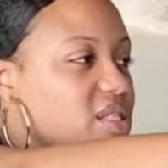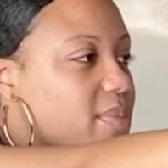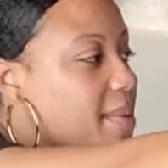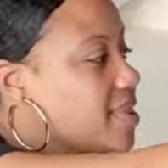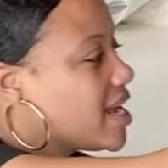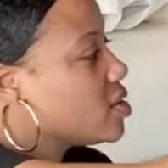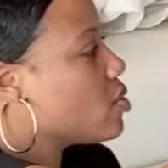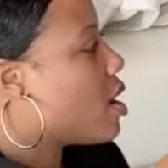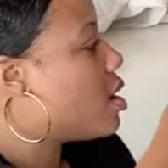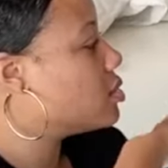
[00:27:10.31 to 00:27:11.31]
So maybe they can do
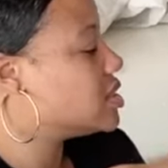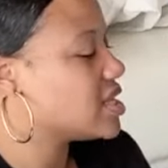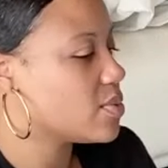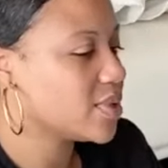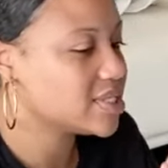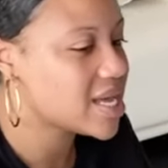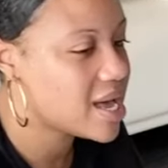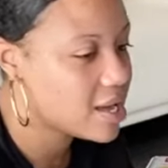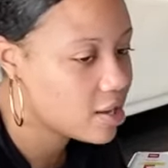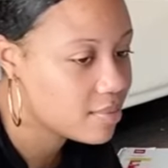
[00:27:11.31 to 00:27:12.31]
all this at one
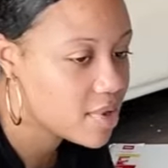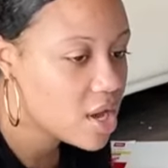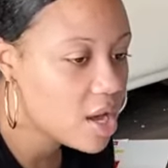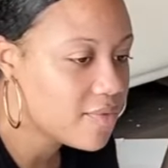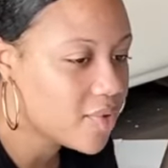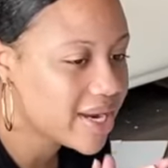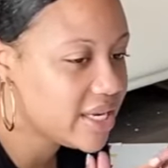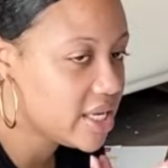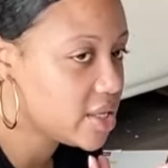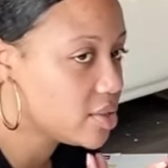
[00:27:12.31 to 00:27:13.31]
time for a
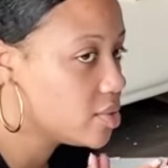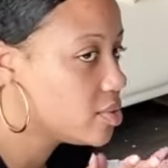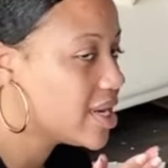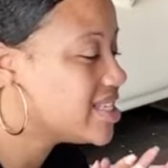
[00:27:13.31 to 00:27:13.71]
deal, a